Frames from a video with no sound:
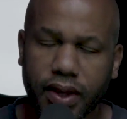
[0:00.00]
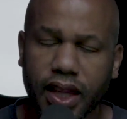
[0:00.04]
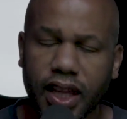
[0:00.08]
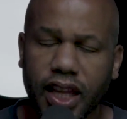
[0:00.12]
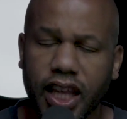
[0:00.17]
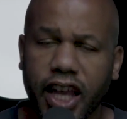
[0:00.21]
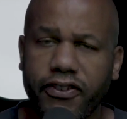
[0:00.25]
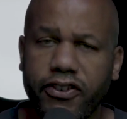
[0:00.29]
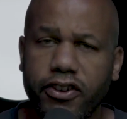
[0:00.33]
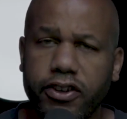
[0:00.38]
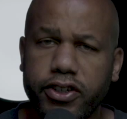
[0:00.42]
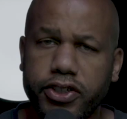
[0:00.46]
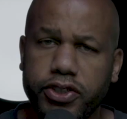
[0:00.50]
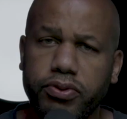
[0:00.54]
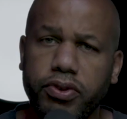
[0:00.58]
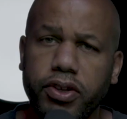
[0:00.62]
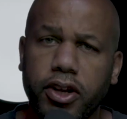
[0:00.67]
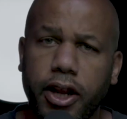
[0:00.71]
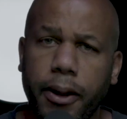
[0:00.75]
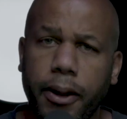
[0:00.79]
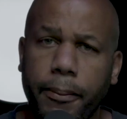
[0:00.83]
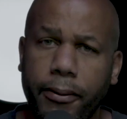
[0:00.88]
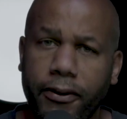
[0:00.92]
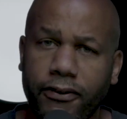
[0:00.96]
if you're shooting on
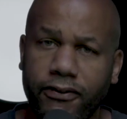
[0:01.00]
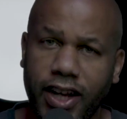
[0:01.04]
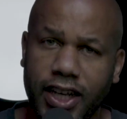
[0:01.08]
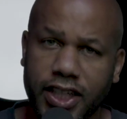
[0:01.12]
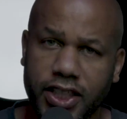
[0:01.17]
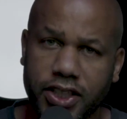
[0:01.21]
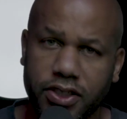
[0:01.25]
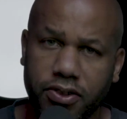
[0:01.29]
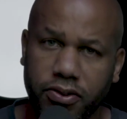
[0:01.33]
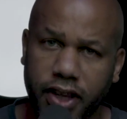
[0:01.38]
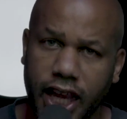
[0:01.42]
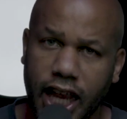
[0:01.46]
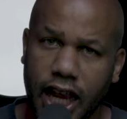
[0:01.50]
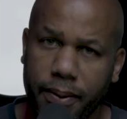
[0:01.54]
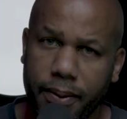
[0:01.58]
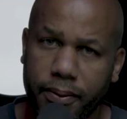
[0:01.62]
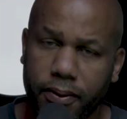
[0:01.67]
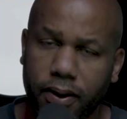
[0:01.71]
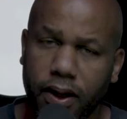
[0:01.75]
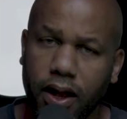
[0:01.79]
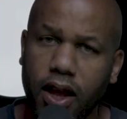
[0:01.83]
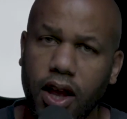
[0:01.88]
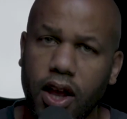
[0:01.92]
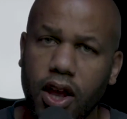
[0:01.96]
a professional
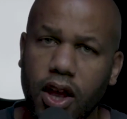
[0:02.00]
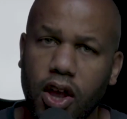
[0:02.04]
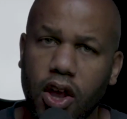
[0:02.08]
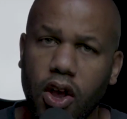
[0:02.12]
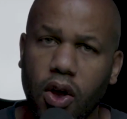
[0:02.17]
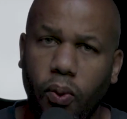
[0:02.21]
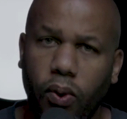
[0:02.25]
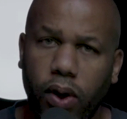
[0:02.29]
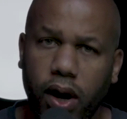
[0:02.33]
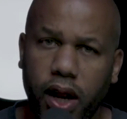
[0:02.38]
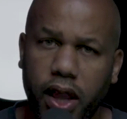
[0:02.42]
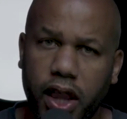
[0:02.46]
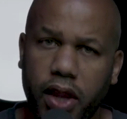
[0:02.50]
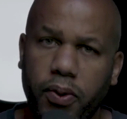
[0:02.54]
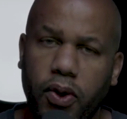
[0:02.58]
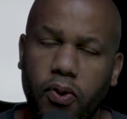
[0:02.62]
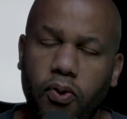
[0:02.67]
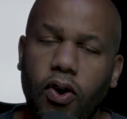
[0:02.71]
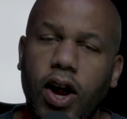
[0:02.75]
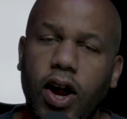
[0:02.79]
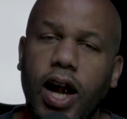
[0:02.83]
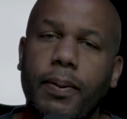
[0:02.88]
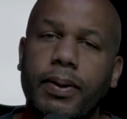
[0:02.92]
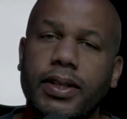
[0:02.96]
camera, one of the
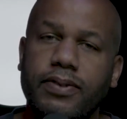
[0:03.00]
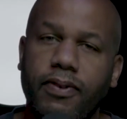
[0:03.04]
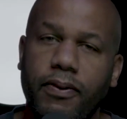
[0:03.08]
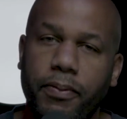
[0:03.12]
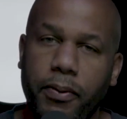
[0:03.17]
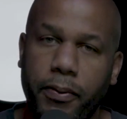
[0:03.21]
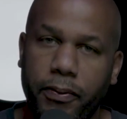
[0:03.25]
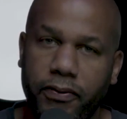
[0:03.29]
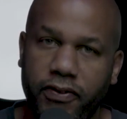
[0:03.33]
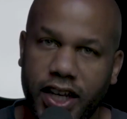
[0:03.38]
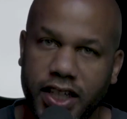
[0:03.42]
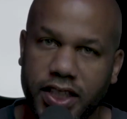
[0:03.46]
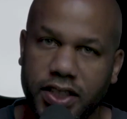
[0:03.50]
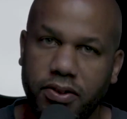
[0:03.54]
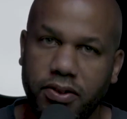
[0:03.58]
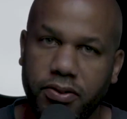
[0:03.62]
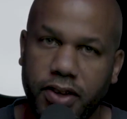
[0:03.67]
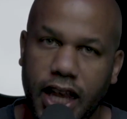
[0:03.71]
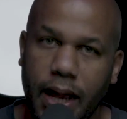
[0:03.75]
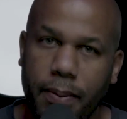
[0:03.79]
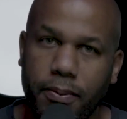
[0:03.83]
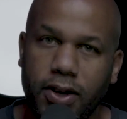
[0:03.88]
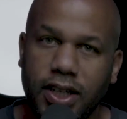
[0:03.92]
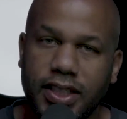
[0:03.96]
requirements of a professional
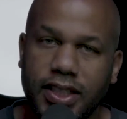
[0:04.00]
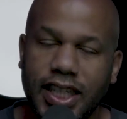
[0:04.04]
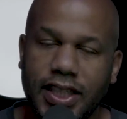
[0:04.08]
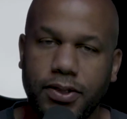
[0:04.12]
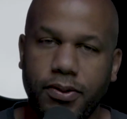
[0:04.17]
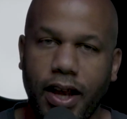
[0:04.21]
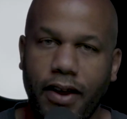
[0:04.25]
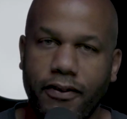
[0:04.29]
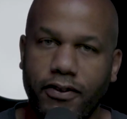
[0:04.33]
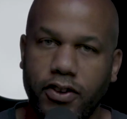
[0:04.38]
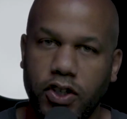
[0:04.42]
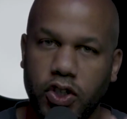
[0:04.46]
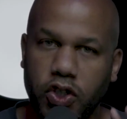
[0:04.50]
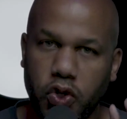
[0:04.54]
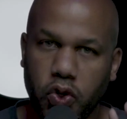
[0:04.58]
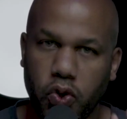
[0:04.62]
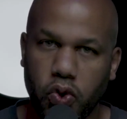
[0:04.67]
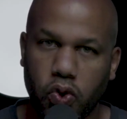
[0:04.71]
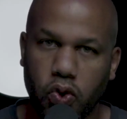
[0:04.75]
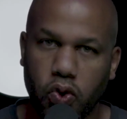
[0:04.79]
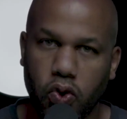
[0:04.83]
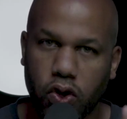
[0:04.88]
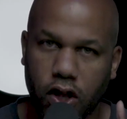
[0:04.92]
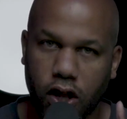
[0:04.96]
camera is that you have
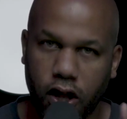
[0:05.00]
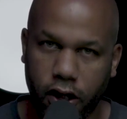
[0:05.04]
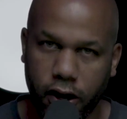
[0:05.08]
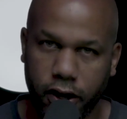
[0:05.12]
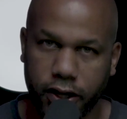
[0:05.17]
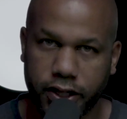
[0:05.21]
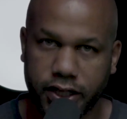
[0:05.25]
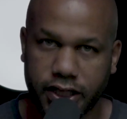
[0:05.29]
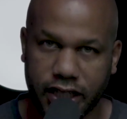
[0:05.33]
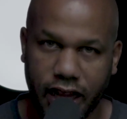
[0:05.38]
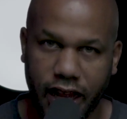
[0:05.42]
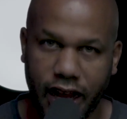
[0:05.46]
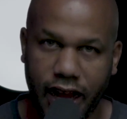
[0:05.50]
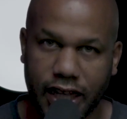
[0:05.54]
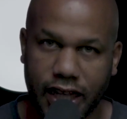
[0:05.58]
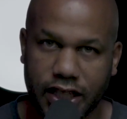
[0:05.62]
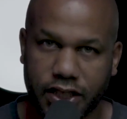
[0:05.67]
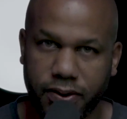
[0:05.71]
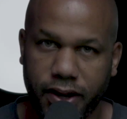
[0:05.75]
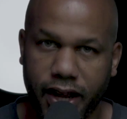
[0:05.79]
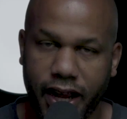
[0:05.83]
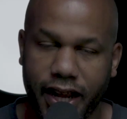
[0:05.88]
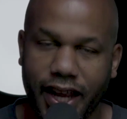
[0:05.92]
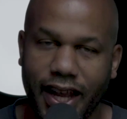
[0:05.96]
dual card slots,
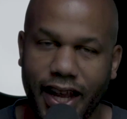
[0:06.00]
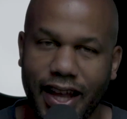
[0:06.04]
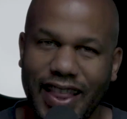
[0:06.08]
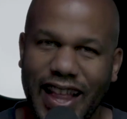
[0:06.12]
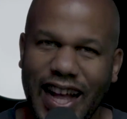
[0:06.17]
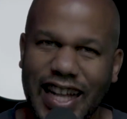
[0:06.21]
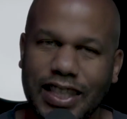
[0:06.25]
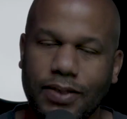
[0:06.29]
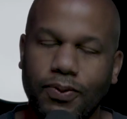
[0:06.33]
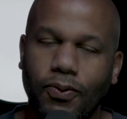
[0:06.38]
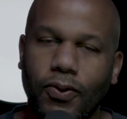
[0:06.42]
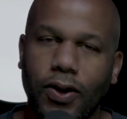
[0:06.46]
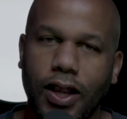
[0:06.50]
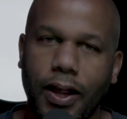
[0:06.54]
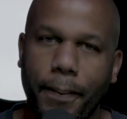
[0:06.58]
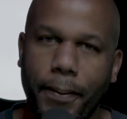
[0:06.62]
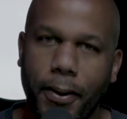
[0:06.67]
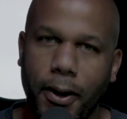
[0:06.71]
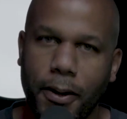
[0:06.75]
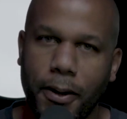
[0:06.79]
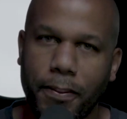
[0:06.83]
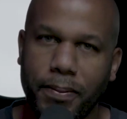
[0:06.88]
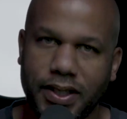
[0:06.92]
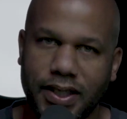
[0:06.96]
right? And that's one of the
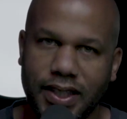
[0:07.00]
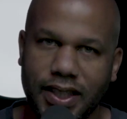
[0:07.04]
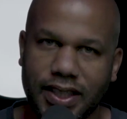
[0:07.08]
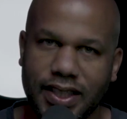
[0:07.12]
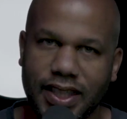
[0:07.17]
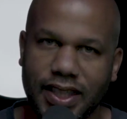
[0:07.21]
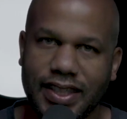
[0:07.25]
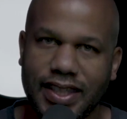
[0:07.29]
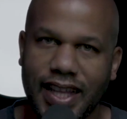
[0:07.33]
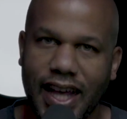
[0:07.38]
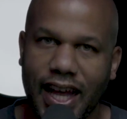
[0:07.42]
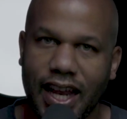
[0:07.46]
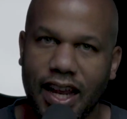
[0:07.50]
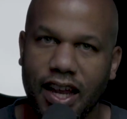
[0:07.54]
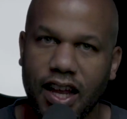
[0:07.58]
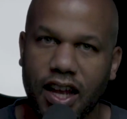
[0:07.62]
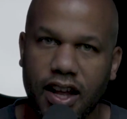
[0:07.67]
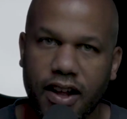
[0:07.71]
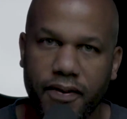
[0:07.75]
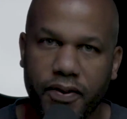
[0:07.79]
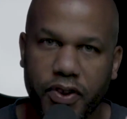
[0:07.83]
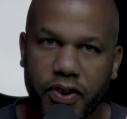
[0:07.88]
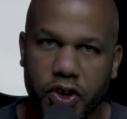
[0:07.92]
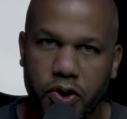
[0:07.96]
purposes, is that
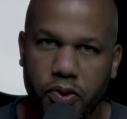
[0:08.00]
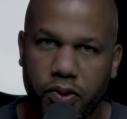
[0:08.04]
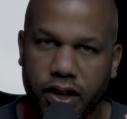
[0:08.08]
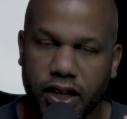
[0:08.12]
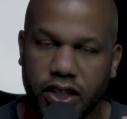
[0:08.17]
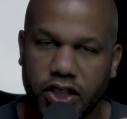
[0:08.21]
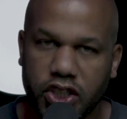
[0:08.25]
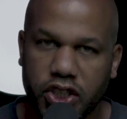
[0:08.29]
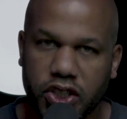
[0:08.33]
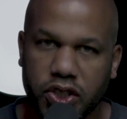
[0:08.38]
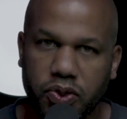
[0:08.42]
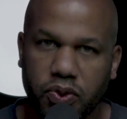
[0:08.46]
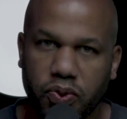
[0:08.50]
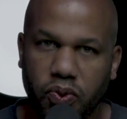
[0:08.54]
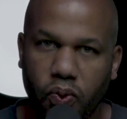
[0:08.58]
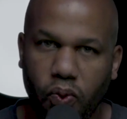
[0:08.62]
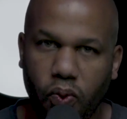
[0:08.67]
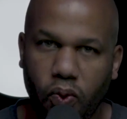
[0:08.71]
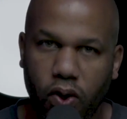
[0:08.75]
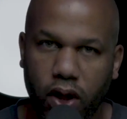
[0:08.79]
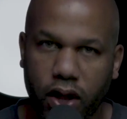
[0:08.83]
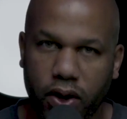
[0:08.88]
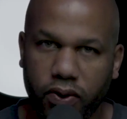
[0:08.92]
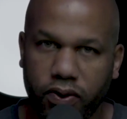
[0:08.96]
you can shoot
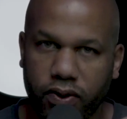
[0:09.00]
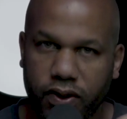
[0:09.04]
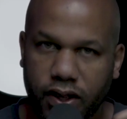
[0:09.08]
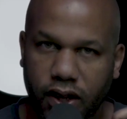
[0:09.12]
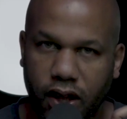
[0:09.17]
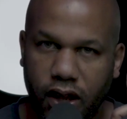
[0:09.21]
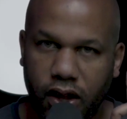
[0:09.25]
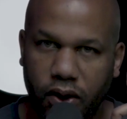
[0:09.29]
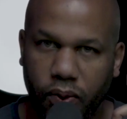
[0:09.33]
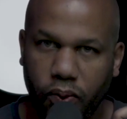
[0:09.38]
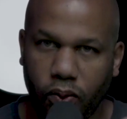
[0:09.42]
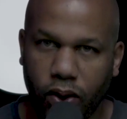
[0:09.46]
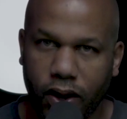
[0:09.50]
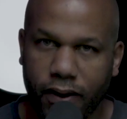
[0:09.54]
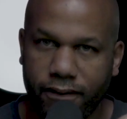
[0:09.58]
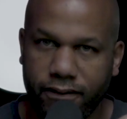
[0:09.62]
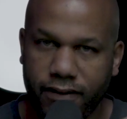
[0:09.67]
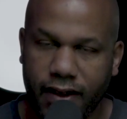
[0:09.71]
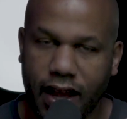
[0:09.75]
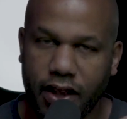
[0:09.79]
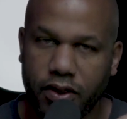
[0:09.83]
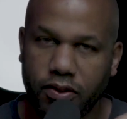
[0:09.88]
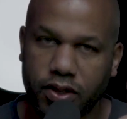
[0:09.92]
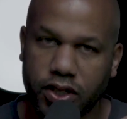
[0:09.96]
on one
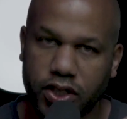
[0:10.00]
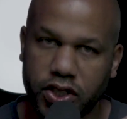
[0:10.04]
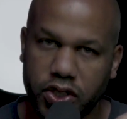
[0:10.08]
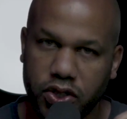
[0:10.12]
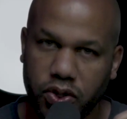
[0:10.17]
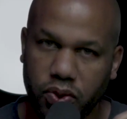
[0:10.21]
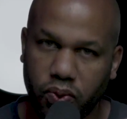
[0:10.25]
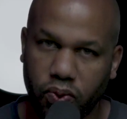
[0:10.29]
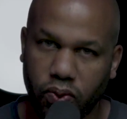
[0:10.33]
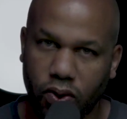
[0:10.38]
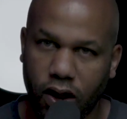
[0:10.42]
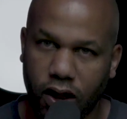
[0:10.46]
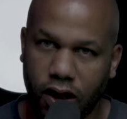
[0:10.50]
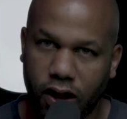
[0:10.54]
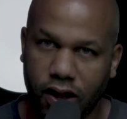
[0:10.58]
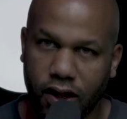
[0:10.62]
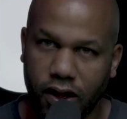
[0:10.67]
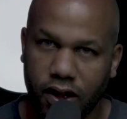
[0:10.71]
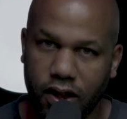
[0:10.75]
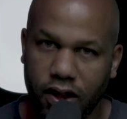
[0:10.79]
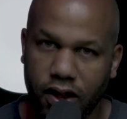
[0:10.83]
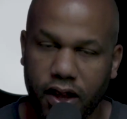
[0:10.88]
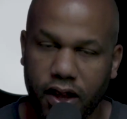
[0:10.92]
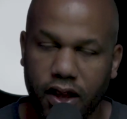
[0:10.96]
file, you can shoot RAW,
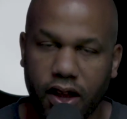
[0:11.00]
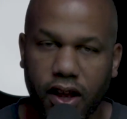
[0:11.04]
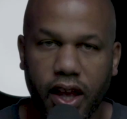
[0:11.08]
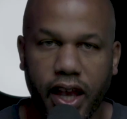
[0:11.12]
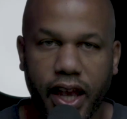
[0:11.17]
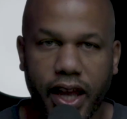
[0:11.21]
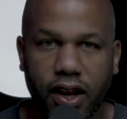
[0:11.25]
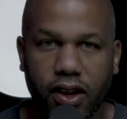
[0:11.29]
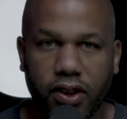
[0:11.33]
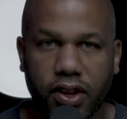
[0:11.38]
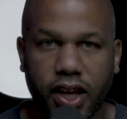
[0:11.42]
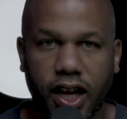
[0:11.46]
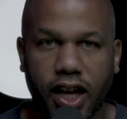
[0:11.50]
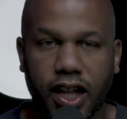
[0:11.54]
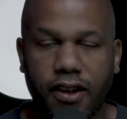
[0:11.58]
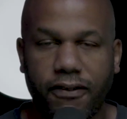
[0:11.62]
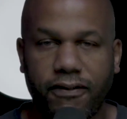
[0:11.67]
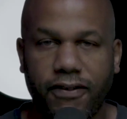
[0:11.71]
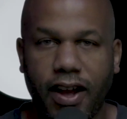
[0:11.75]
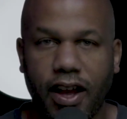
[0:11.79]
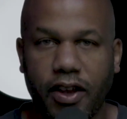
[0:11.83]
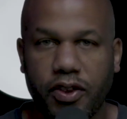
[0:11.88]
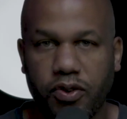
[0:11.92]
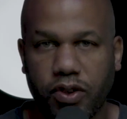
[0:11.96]
and on the other
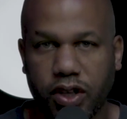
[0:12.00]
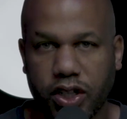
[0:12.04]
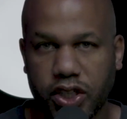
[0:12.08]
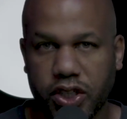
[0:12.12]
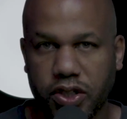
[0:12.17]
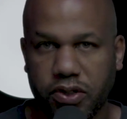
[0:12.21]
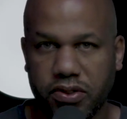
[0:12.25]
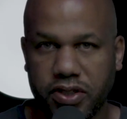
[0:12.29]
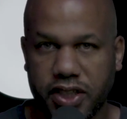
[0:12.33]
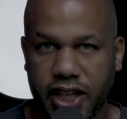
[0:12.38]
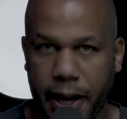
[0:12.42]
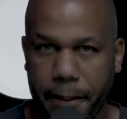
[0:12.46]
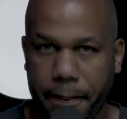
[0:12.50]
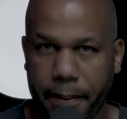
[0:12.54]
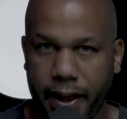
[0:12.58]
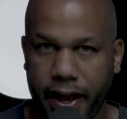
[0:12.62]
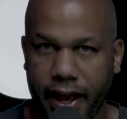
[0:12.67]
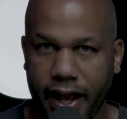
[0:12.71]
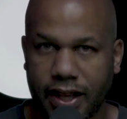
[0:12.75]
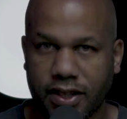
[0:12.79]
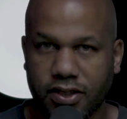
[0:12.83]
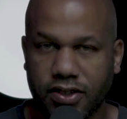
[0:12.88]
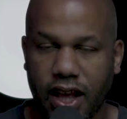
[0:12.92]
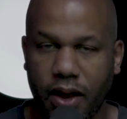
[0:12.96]
file, you can shoot
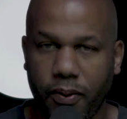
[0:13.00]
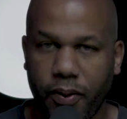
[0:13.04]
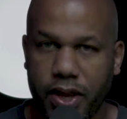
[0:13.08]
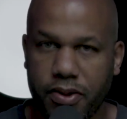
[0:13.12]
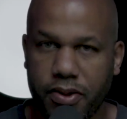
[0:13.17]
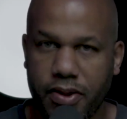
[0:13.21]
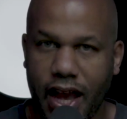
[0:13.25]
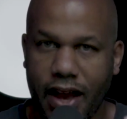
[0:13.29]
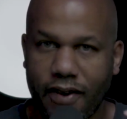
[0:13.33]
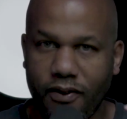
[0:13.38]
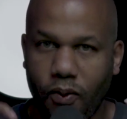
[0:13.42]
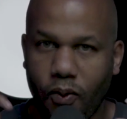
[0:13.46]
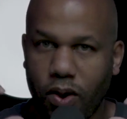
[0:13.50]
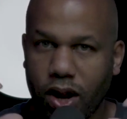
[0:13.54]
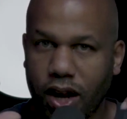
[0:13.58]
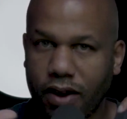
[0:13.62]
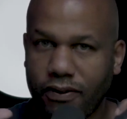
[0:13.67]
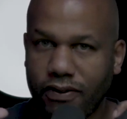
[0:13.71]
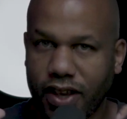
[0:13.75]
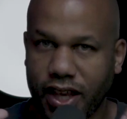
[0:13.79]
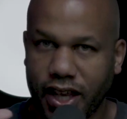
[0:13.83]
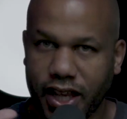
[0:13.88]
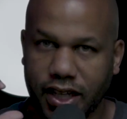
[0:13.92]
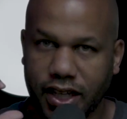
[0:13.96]
JPEG. So that way you have one of
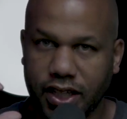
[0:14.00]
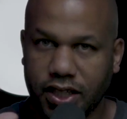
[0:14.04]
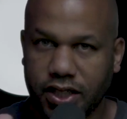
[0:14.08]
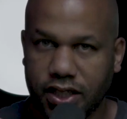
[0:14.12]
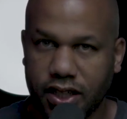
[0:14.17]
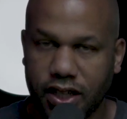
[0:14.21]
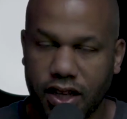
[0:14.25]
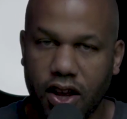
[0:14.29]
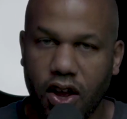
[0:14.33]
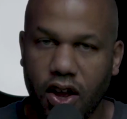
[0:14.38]
each.